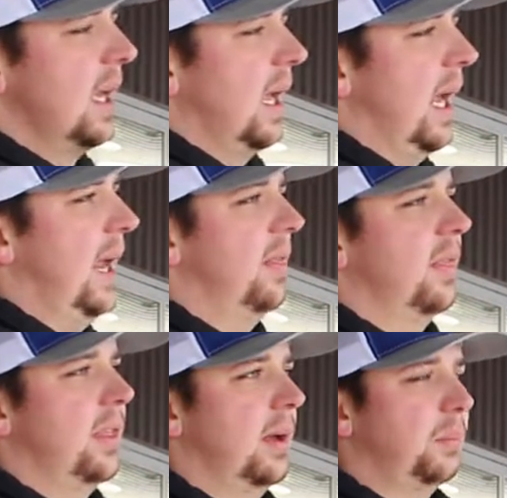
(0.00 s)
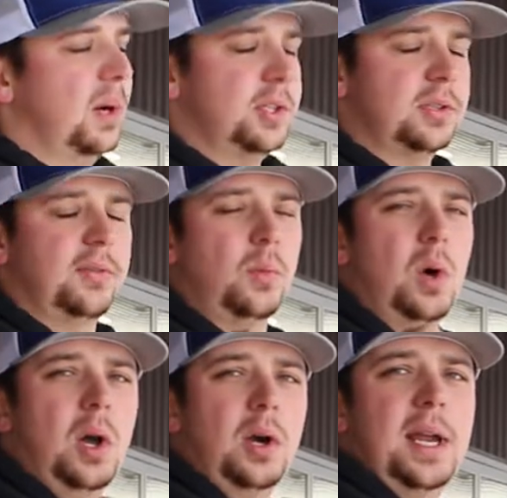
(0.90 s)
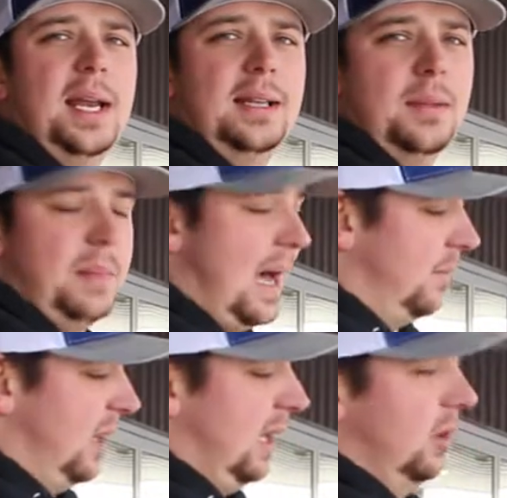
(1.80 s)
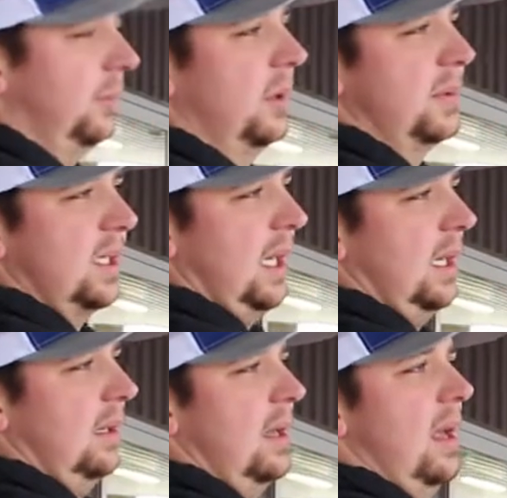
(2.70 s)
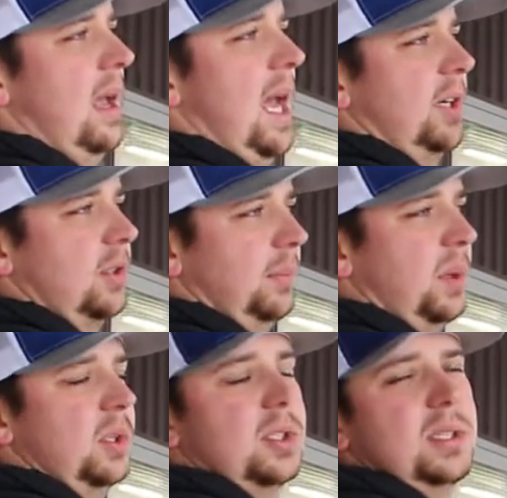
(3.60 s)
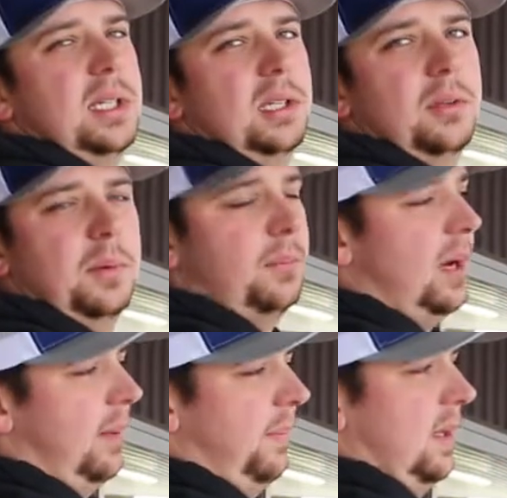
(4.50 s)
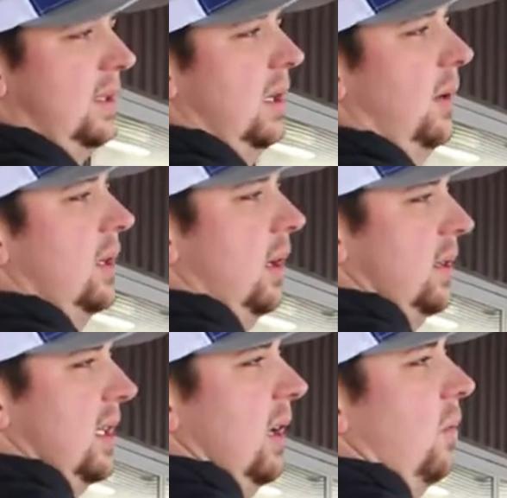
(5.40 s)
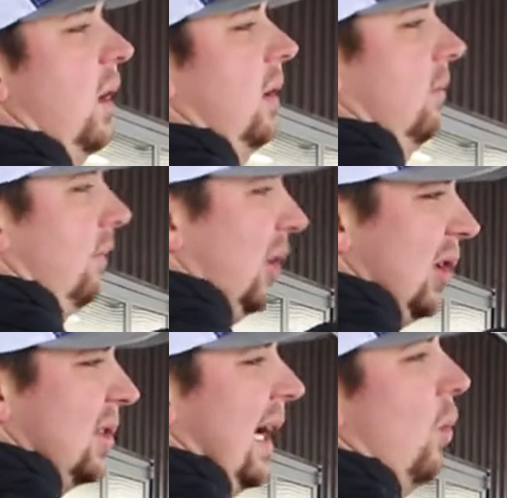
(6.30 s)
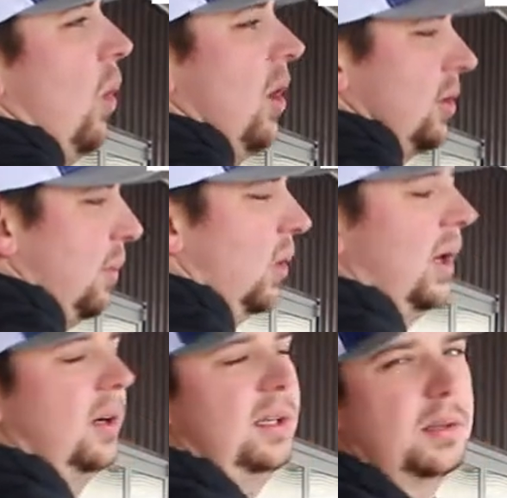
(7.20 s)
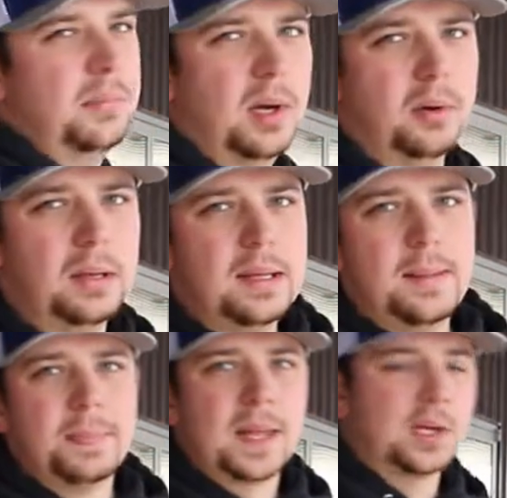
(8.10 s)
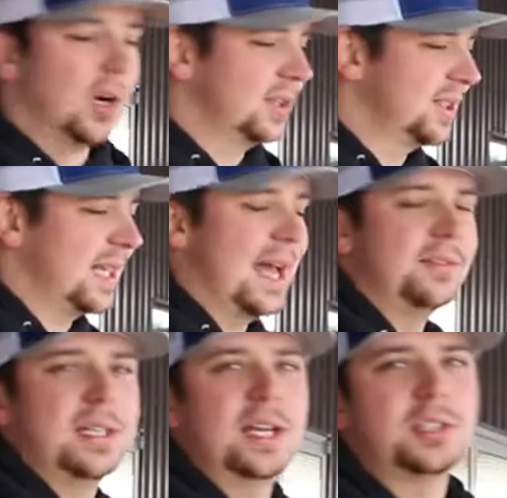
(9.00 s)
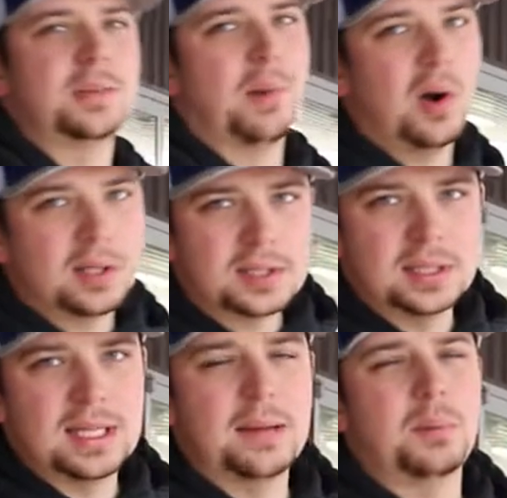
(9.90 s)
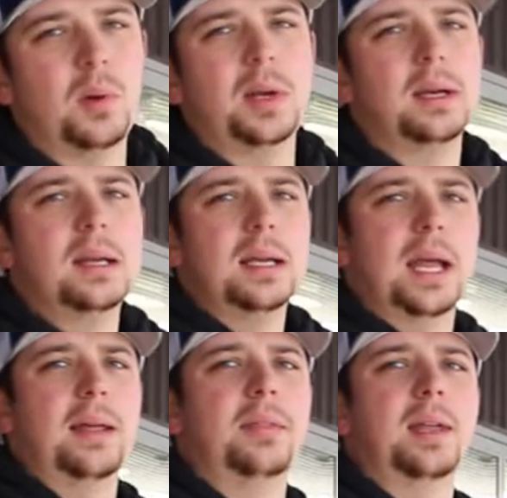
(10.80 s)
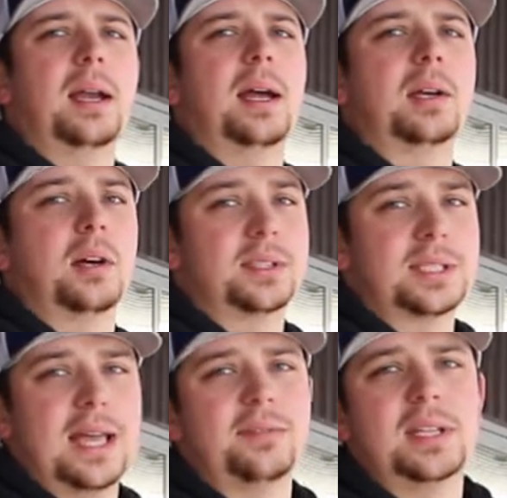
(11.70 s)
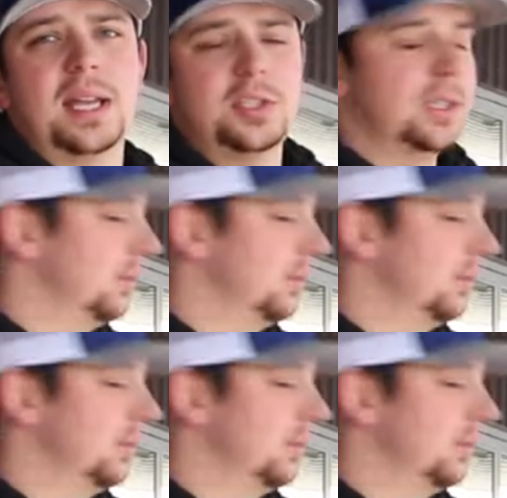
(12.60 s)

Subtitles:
And the pressure of the water hitting the bottom of that aluminum skin actually pushes the aluminum up. So it turns into what looks like washboard underneath the boat. Causes cavitation marks at that point, and then causes cavitation